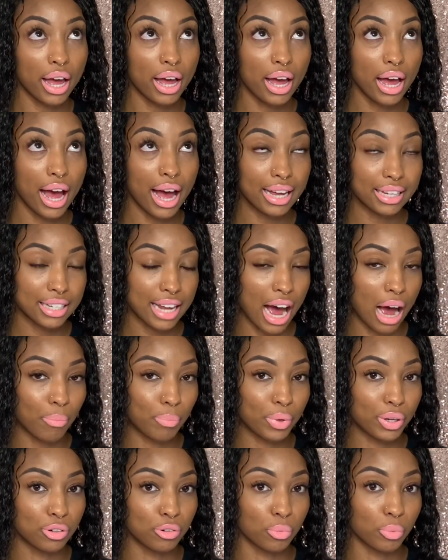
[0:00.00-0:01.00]
has
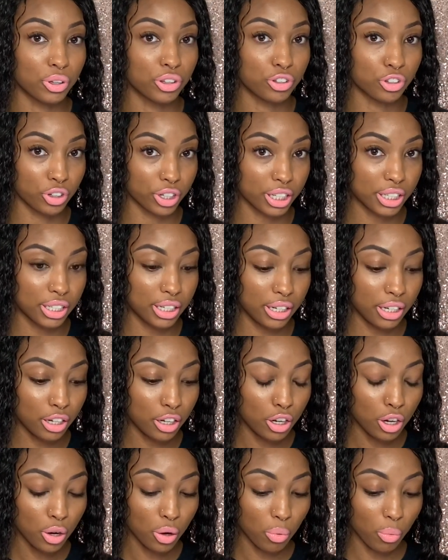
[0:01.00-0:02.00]
happened with Trixie,
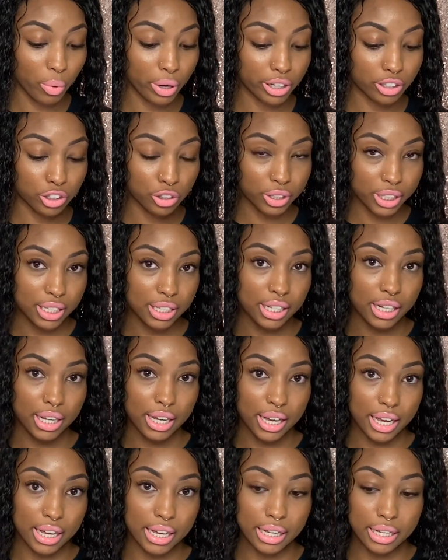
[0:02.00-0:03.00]
where Trixie
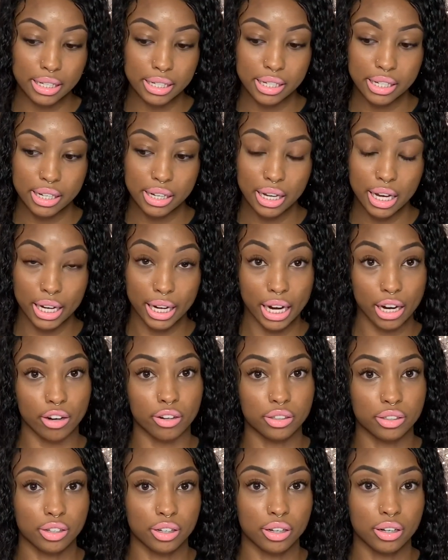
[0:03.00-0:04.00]
is a
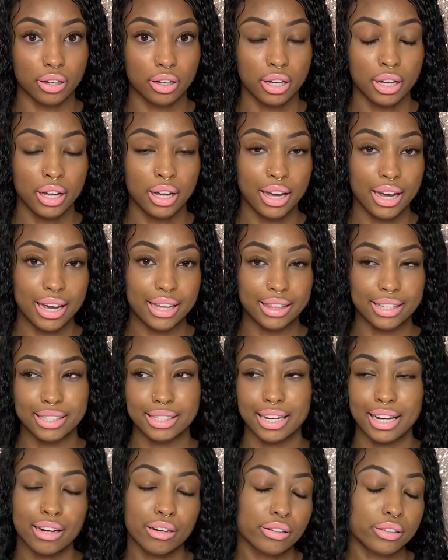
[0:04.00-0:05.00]
character. And this
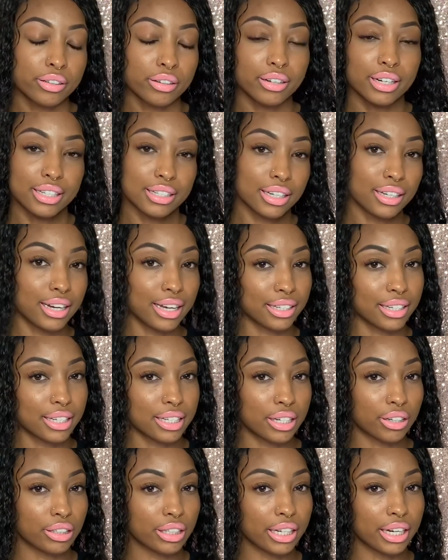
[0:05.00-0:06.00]
character isn't
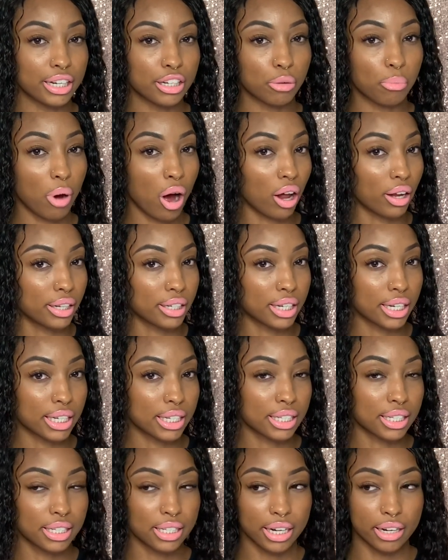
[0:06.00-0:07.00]
necessarily into politics.
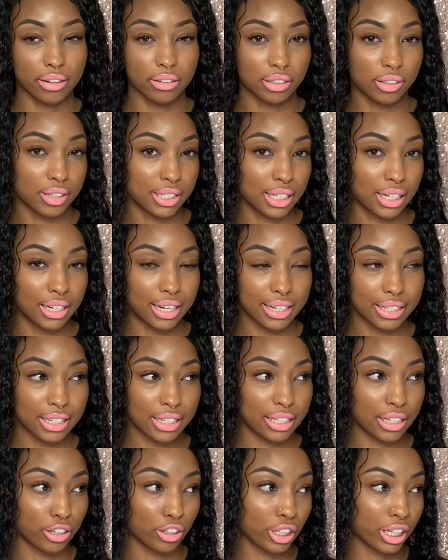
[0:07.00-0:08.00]
This character isn't
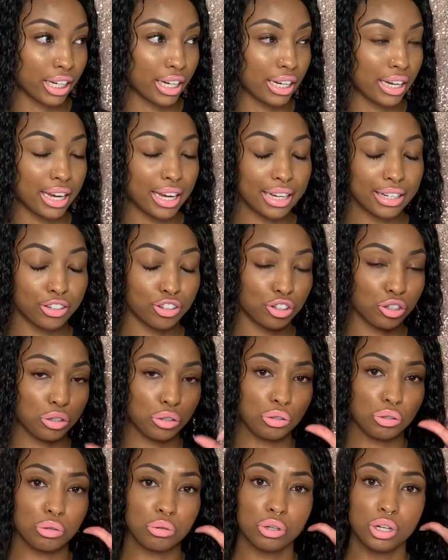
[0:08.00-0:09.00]
necessarily into